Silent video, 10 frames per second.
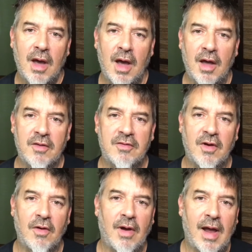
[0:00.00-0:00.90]
Uh,
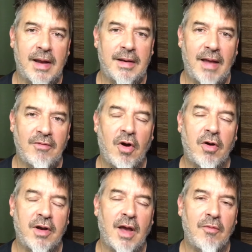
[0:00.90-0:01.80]
so I have a
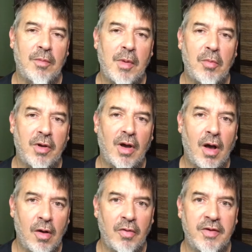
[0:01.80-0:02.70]
hard time remembering
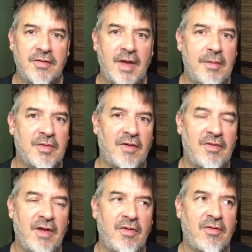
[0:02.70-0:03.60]
all these names I've
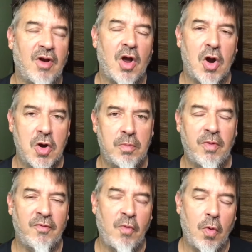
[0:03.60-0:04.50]
never even heard
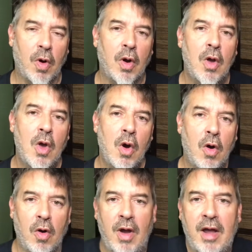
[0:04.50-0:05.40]
before
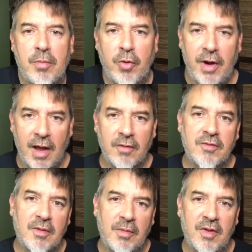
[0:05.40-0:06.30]
or how to pronounce
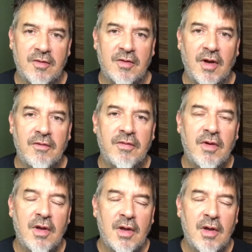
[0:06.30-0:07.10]
some of this stuff.